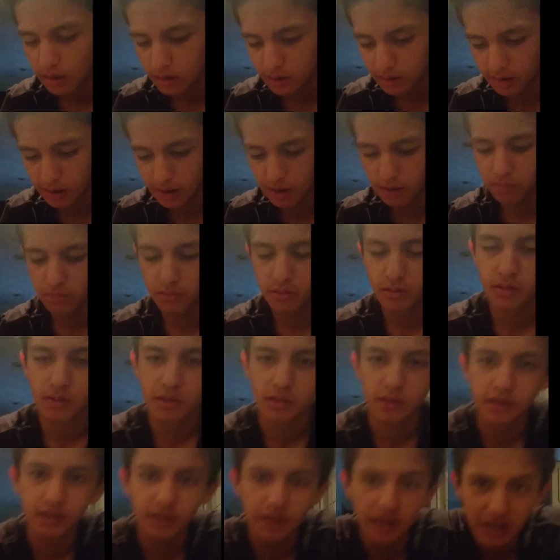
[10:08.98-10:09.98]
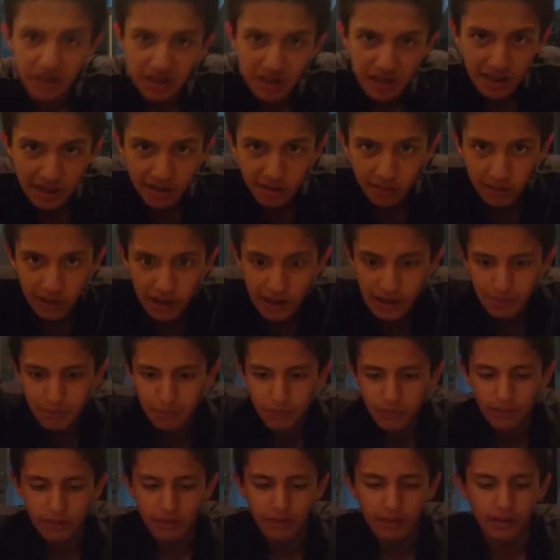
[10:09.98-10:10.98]
Now, the genotype
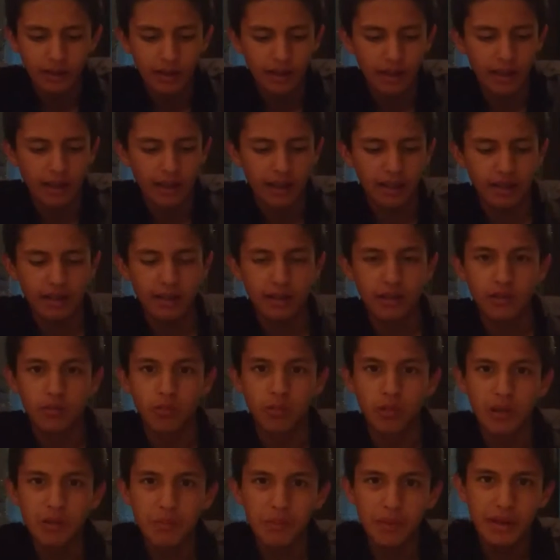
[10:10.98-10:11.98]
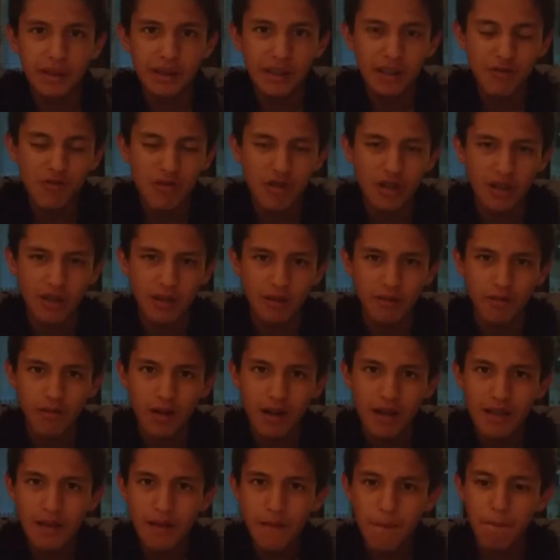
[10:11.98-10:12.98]
will be different.
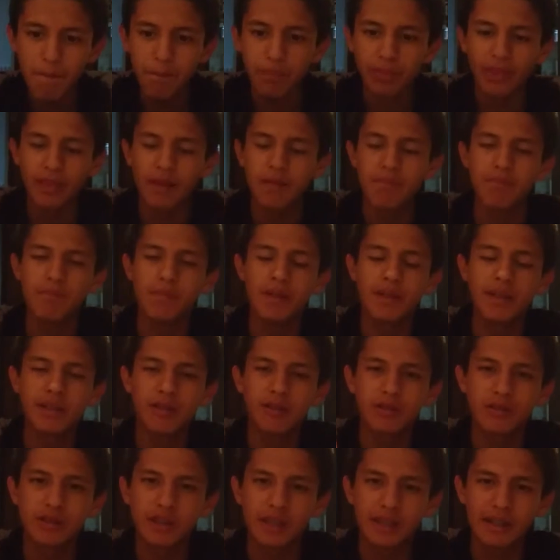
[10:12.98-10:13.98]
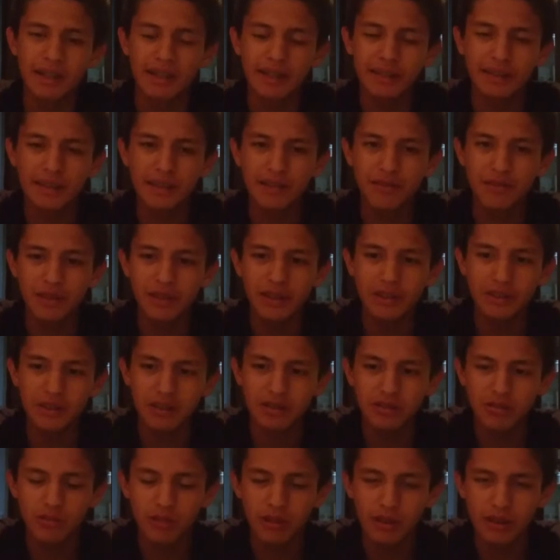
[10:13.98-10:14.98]
Why? Because there are different
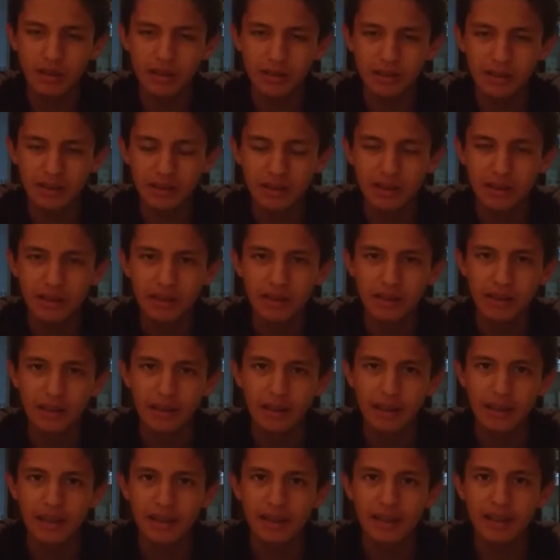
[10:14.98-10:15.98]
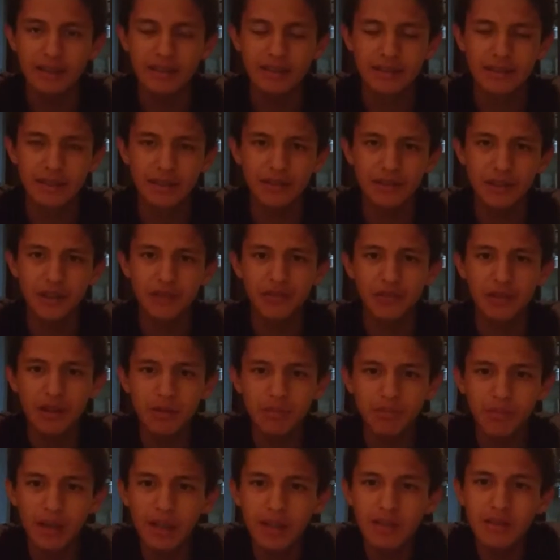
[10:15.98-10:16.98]
squares. It's a
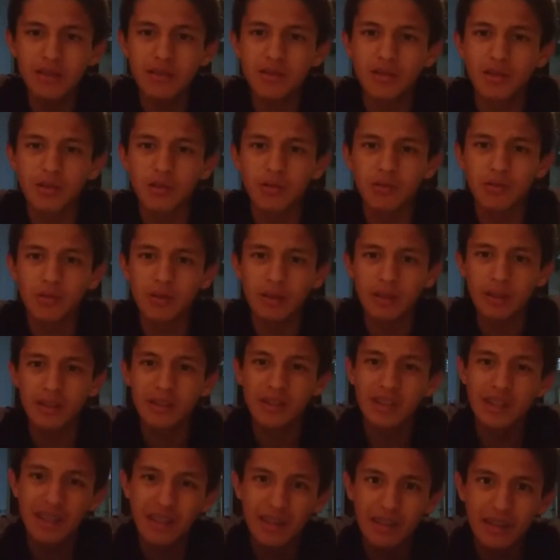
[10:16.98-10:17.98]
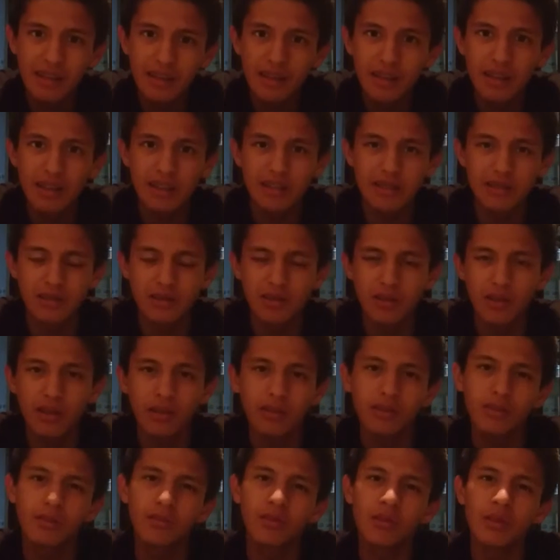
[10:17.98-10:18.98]
different math, so it's
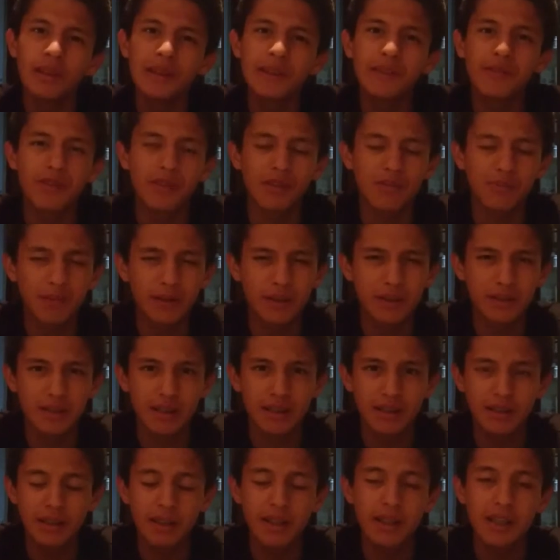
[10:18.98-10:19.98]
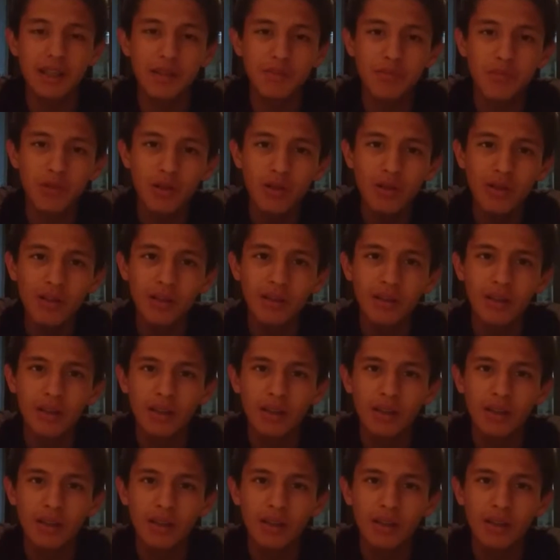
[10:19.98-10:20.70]
not 25% anymore,